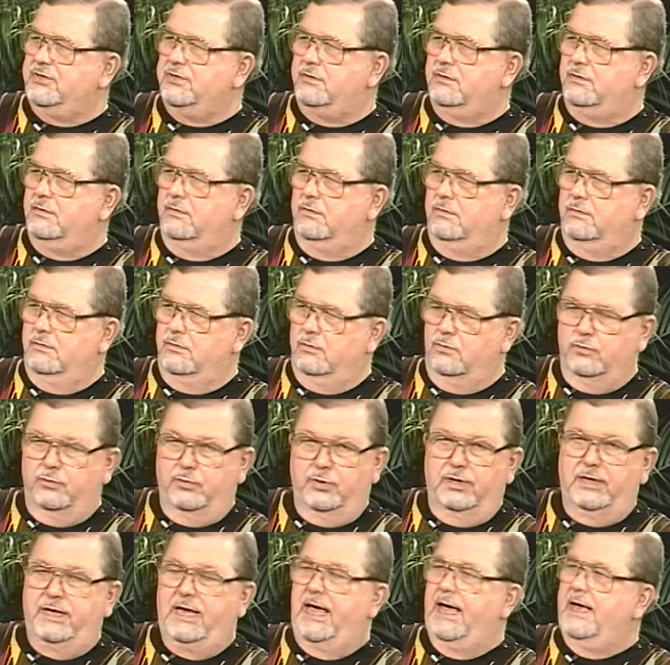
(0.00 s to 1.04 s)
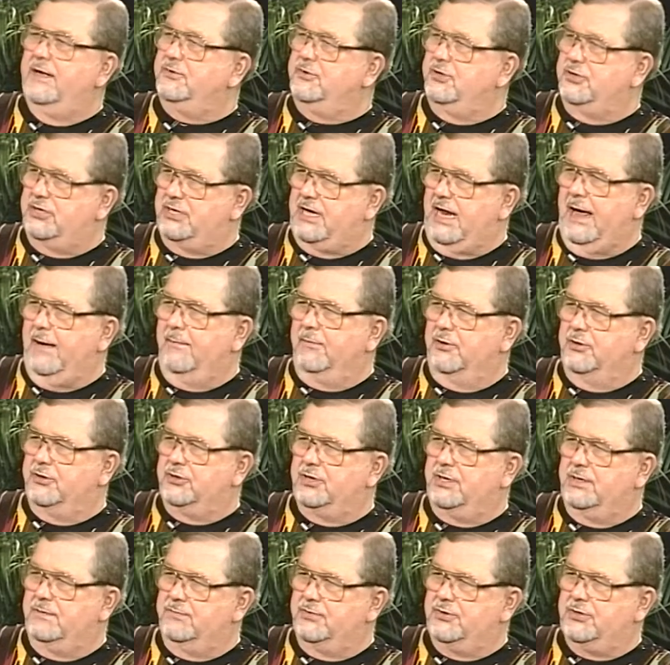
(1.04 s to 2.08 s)
who really has
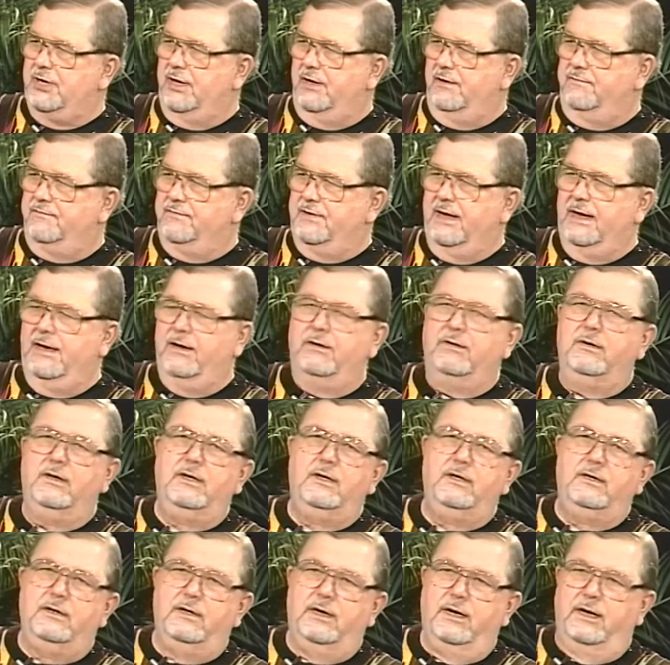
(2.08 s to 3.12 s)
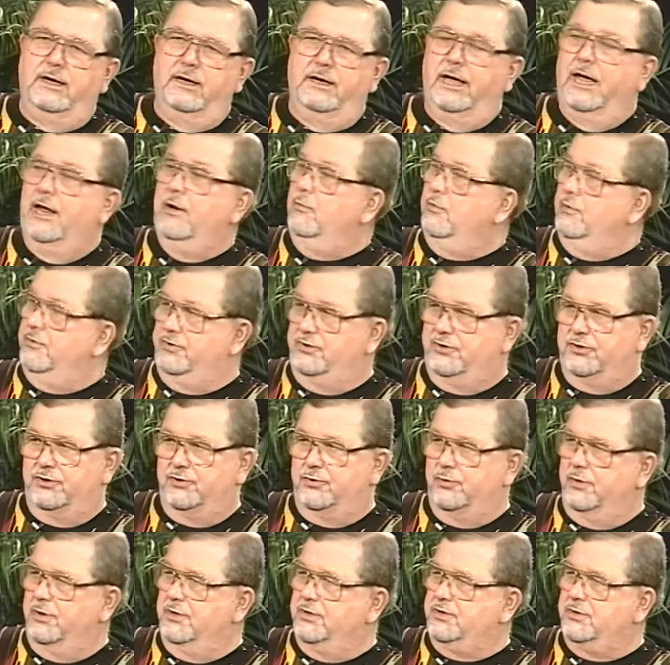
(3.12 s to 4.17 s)
established himself now, and with
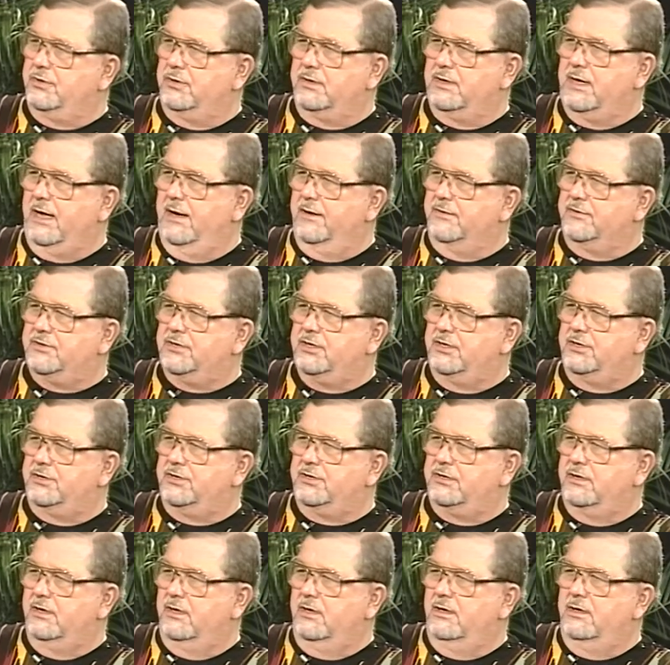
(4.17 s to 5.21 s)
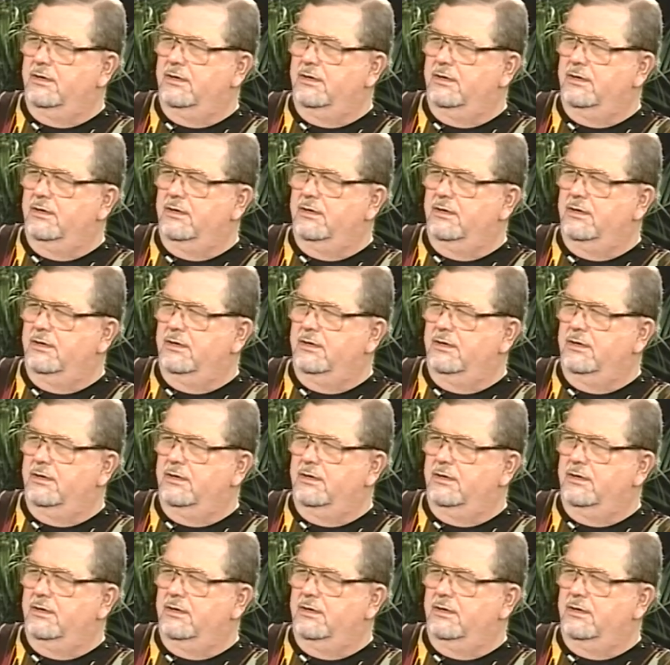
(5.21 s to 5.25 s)
Zydrunas Ilgauskas.